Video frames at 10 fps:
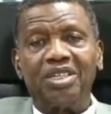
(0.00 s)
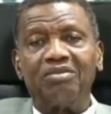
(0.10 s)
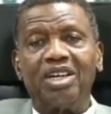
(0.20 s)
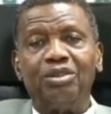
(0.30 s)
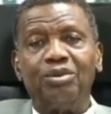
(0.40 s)

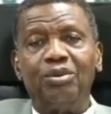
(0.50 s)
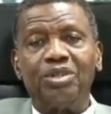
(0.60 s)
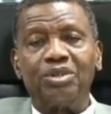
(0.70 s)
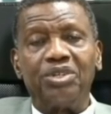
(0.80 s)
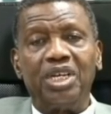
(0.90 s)
Whatever you
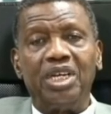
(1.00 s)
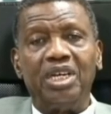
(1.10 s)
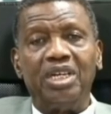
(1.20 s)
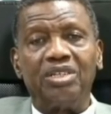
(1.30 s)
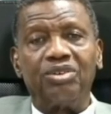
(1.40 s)
want to
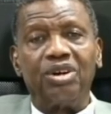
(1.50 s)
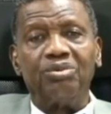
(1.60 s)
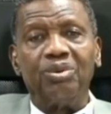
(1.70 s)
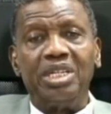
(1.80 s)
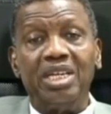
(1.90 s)
say is
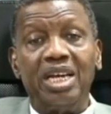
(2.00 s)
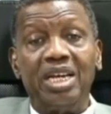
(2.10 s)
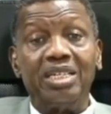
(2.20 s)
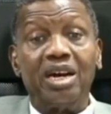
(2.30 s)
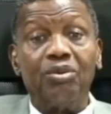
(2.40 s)
wrong with
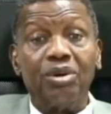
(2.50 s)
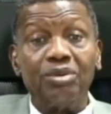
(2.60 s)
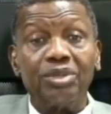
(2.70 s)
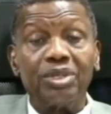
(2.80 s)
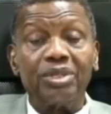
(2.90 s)
the elder
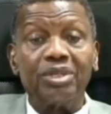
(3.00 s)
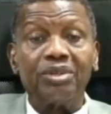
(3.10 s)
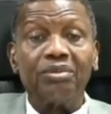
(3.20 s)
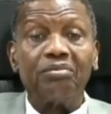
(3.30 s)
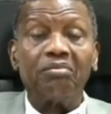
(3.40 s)
ones.
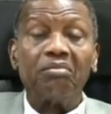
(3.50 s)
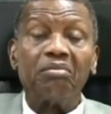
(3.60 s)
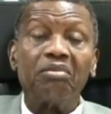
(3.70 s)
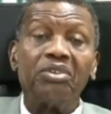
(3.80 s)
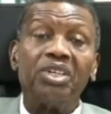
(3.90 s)

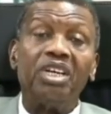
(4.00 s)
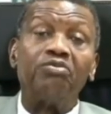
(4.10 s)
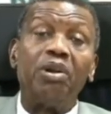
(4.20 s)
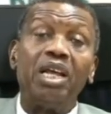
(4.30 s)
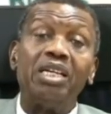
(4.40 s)

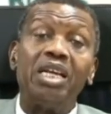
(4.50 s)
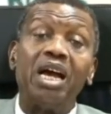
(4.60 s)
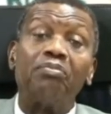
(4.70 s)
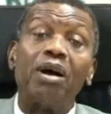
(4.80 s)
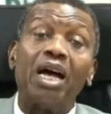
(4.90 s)
They've played
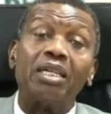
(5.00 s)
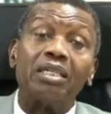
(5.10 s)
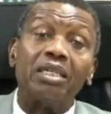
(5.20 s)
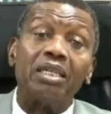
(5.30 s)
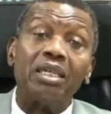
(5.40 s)
their
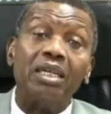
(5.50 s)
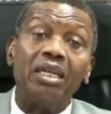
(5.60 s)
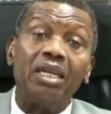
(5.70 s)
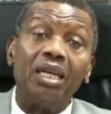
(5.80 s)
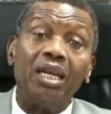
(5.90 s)
part.
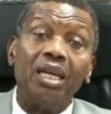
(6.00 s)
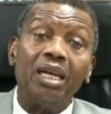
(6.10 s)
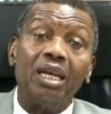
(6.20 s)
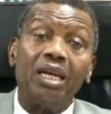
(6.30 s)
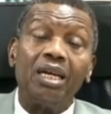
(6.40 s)

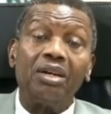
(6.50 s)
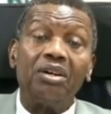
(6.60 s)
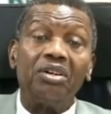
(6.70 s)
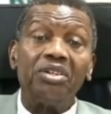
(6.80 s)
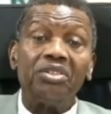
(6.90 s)

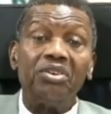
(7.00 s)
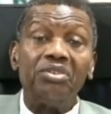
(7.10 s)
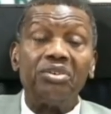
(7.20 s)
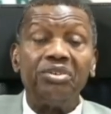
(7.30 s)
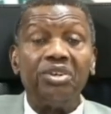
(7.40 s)
God is
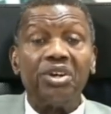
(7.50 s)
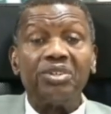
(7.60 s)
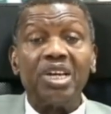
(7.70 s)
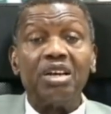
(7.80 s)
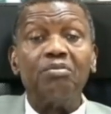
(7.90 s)
going to
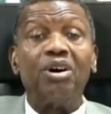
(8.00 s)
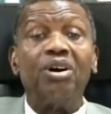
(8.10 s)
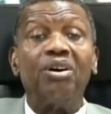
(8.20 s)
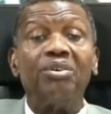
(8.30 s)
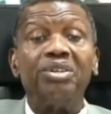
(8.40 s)
judge them
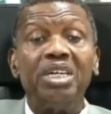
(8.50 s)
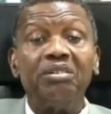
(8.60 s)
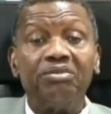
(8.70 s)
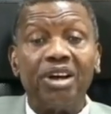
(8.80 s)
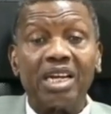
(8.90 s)
on
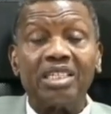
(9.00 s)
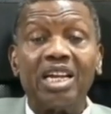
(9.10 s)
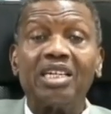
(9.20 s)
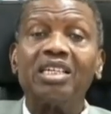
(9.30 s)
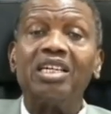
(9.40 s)
the
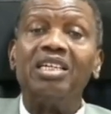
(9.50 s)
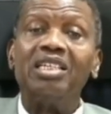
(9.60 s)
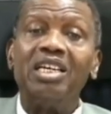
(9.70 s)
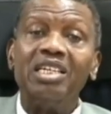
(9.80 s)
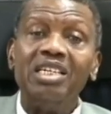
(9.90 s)
fact that
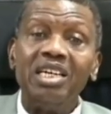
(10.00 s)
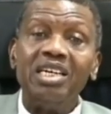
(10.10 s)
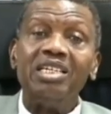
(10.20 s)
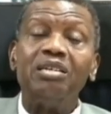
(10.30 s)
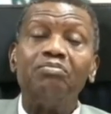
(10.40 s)
they
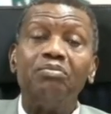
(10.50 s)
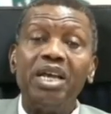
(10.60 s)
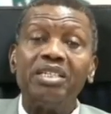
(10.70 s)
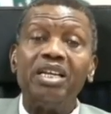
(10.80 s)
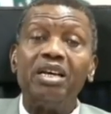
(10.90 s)
did the
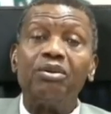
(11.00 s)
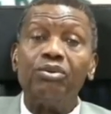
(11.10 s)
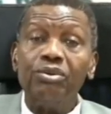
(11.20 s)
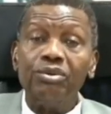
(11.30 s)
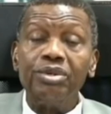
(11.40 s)
best they
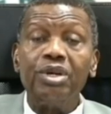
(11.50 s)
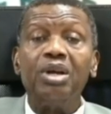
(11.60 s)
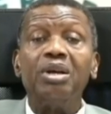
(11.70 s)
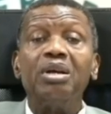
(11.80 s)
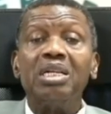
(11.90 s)

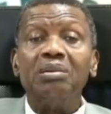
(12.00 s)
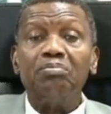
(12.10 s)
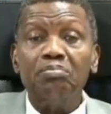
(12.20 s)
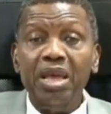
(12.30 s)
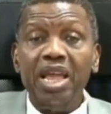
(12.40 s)
could
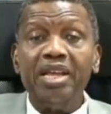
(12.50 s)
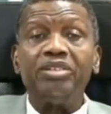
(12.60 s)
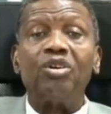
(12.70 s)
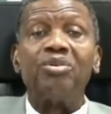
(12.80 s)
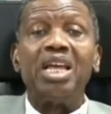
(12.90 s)

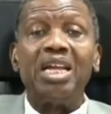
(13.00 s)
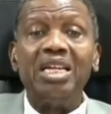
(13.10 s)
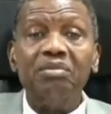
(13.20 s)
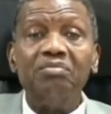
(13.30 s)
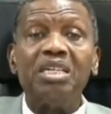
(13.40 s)
based on
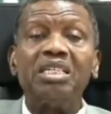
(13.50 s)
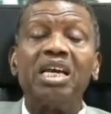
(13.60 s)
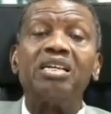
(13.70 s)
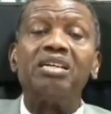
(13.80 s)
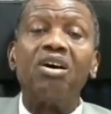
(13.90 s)
their
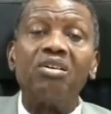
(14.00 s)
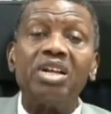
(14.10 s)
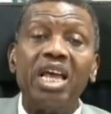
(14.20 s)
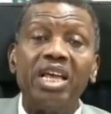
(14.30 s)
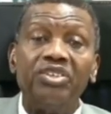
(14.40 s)
limited
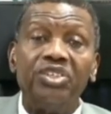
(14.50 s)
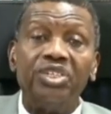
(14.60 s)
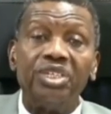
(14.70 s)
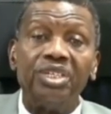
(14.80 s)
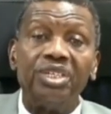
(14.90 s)

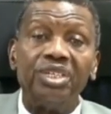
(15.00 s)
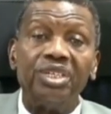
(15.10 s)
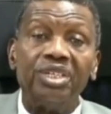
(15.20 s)
knowledge.